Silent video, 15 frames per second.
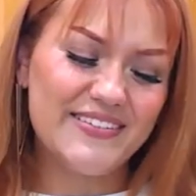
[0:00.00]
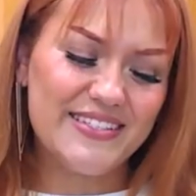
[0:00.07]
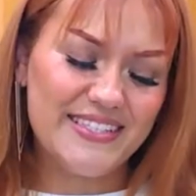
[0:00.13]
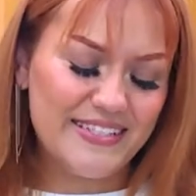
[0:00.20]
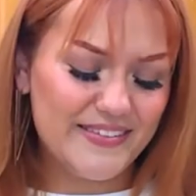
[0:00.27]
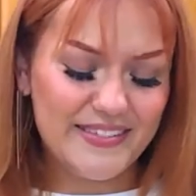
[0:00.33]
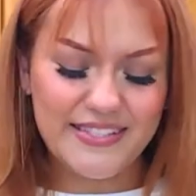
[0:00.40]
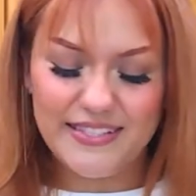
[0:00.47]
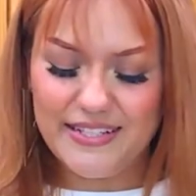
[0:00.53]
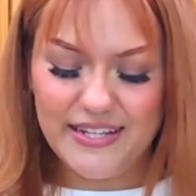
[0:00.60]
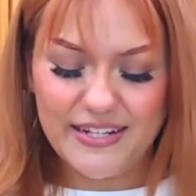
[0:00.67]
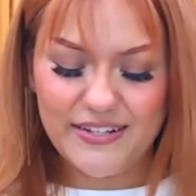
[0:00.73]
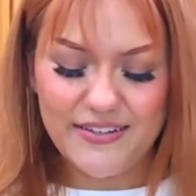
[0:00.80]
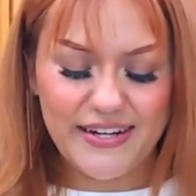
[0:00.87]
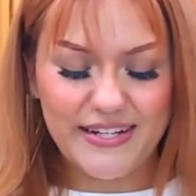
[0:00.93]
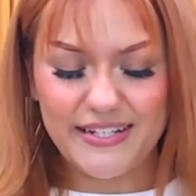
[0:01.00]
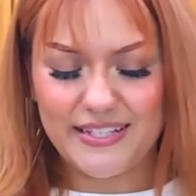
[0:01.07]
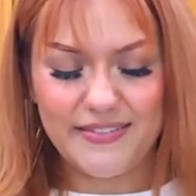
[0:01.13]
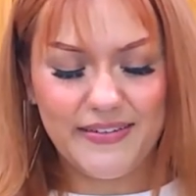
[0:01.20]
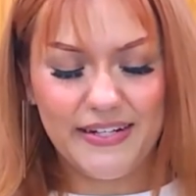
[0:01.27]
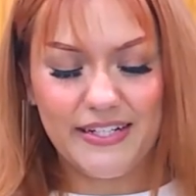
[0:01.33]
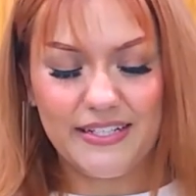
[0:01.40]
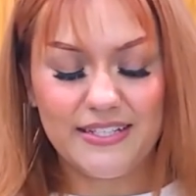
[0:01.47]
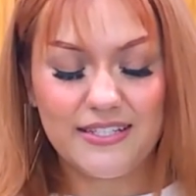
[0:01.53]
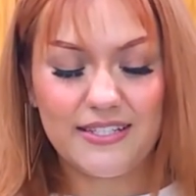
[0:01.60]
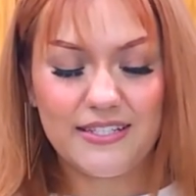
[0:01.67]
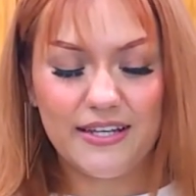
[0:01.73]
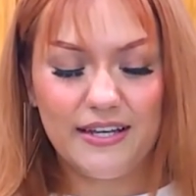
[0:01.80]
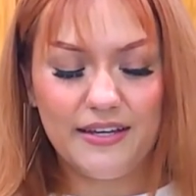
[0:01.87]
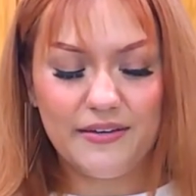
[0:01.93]
So it was it was a great
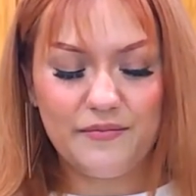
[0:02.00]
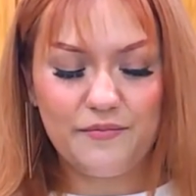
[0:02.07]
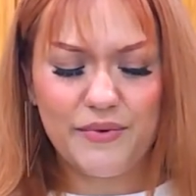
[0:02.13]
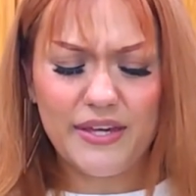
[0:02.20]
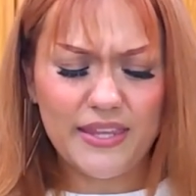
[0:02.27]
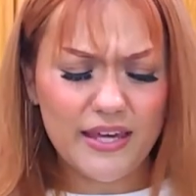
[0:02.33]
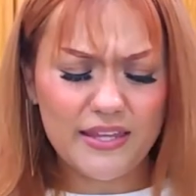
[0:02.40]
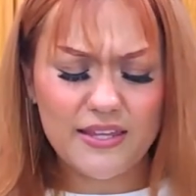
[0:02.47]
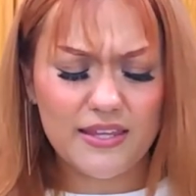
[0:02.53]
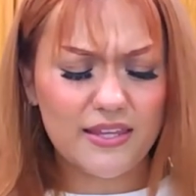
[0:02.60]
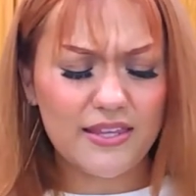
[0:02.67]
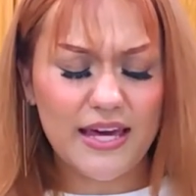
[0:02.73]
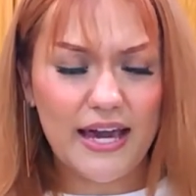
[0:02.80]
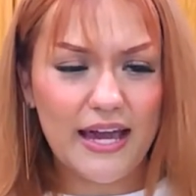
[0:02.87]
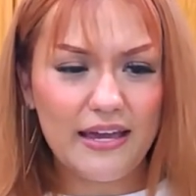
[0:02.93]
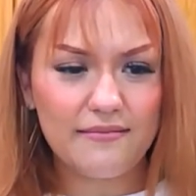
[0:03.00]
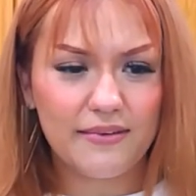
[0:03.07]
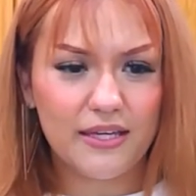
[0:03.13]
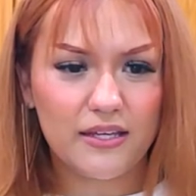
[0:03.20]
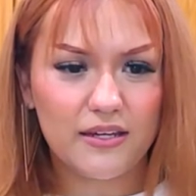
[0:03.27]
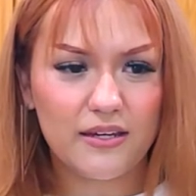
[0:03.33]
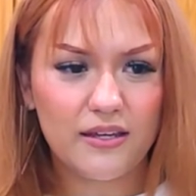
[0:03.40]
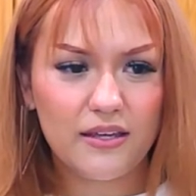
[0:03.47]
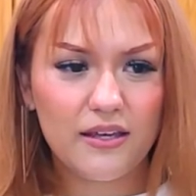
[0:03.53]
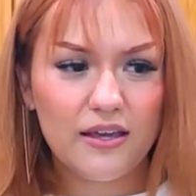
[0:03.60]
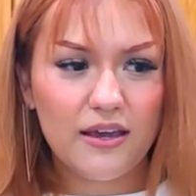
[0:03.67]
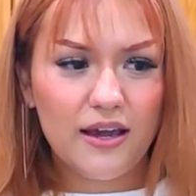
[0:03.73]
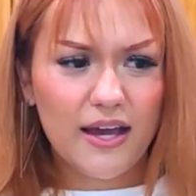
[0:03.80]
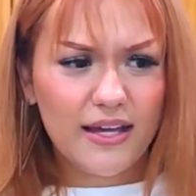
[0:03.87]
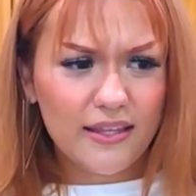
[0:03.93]
experience. Um, but other than that, I mean
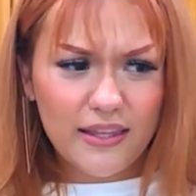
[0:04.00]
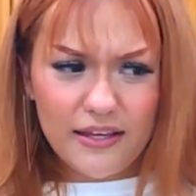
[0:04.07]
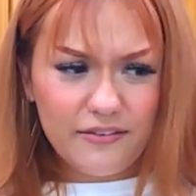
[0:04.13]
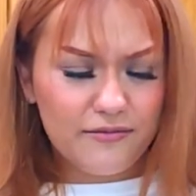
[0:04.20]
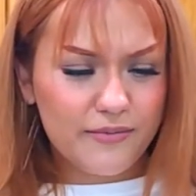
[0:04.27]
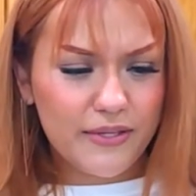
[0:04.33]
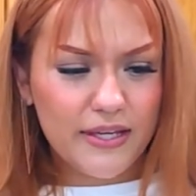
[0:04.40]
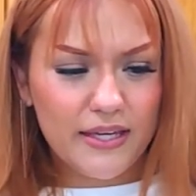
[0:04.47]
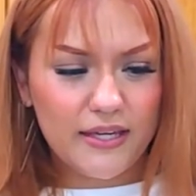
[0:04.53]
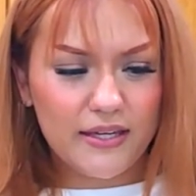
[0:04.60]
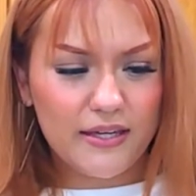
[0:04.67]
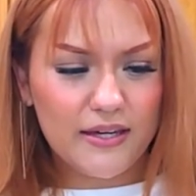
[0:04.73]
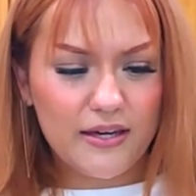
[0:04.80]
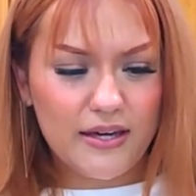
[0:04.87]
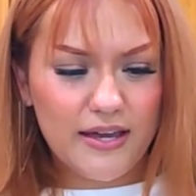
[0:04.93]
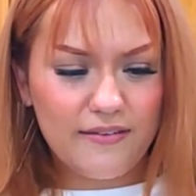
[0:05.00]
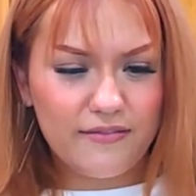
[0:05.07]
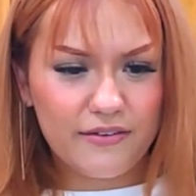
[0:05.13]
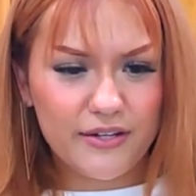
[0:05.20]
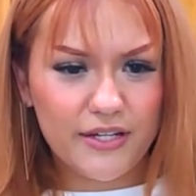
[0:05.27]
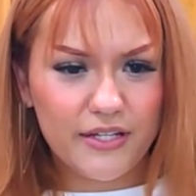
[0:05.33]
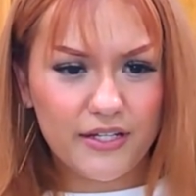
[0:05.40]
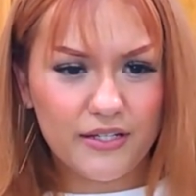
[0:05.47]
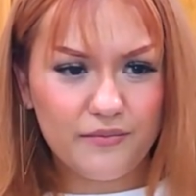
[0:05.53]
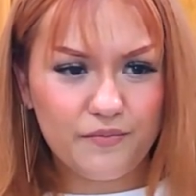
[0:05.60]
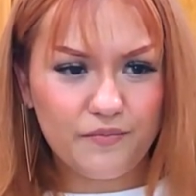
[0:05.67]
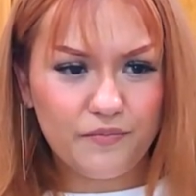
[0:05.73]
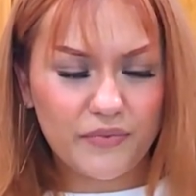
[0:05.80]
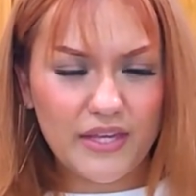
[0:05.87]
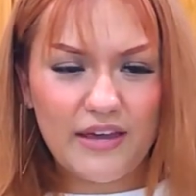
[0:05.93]
I love playing
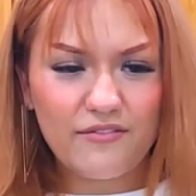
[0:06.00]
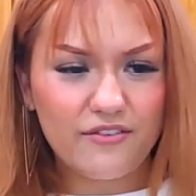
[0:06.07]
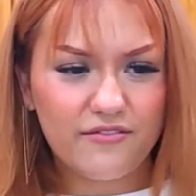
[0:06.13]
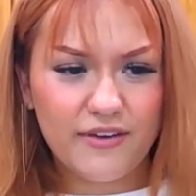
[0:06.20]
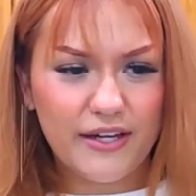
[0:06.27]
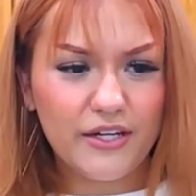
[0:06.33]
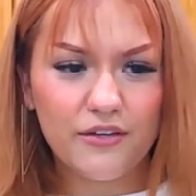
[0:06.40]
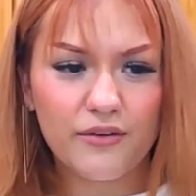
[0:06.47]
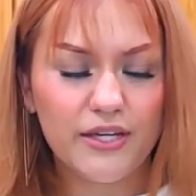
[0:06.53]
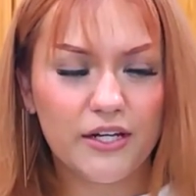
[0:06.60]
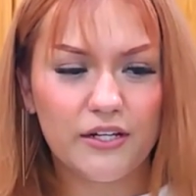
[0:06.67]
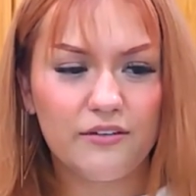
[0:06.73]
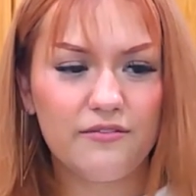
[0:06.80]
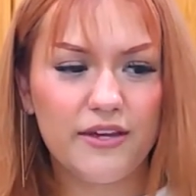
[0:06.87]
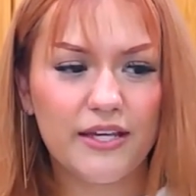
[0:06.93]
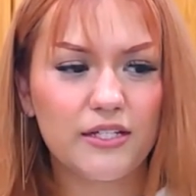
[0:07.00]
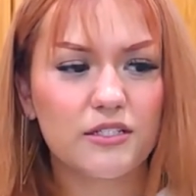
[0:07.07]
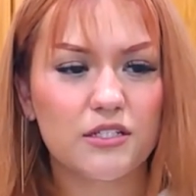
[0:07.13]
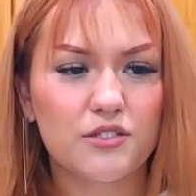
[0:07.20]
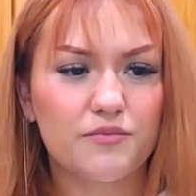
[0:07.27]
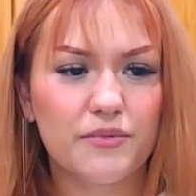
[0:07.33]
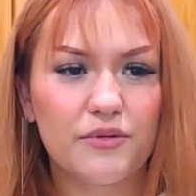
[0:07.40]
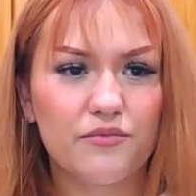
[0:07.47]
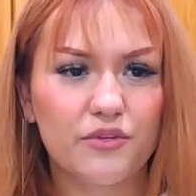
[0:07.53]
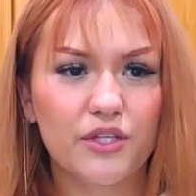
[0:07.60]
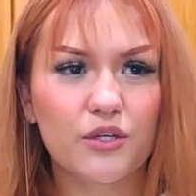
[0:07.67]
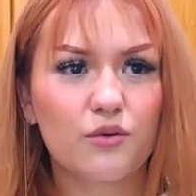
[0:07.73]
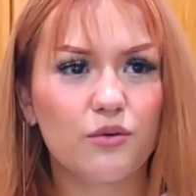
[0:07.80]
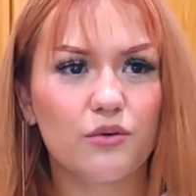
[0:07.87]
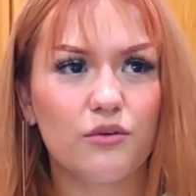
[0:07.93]
every every venue here in Vegas has been
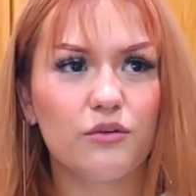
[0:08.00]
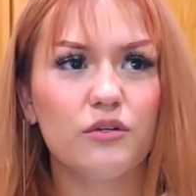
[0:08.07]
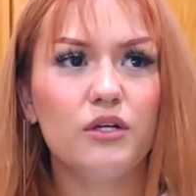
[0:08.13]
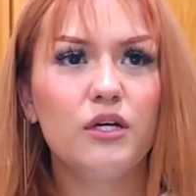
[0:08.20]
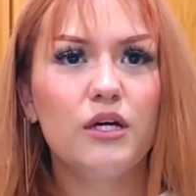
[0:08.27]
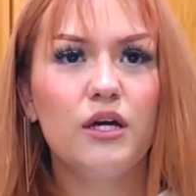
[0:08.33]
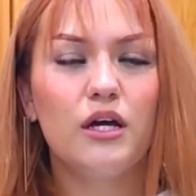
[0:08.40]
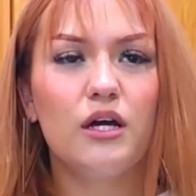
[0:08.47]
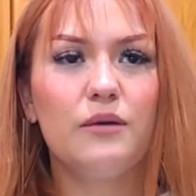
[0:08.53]
really cool.